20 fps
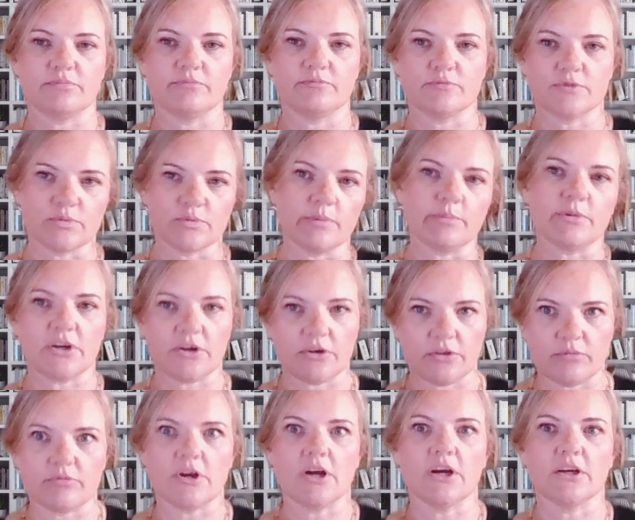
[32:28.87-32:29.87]
sweep it under
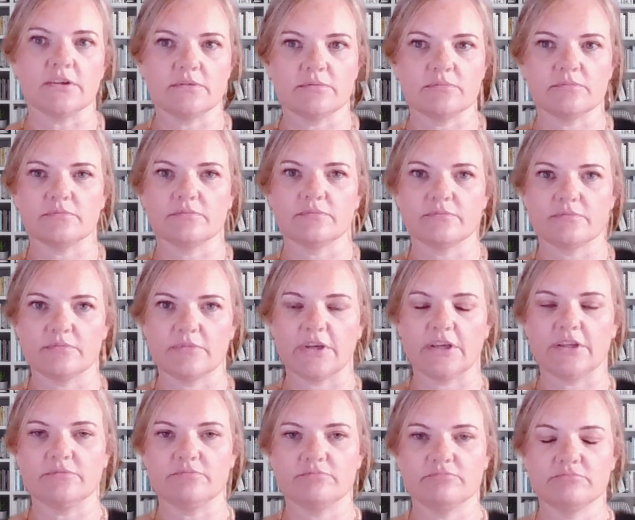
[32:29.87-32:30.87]
the rug
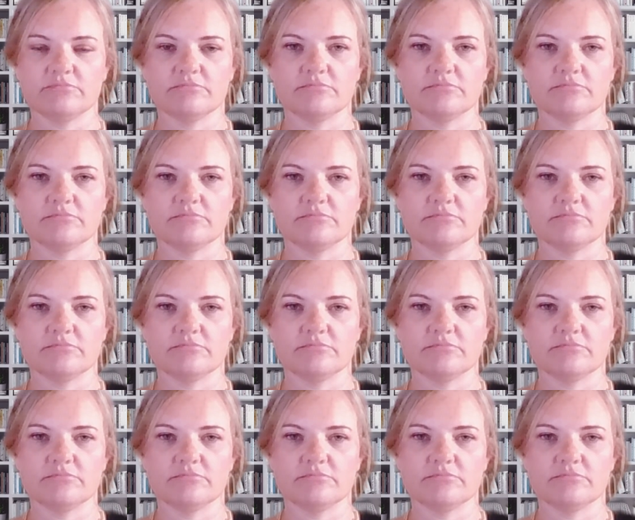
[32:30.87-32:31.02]
and,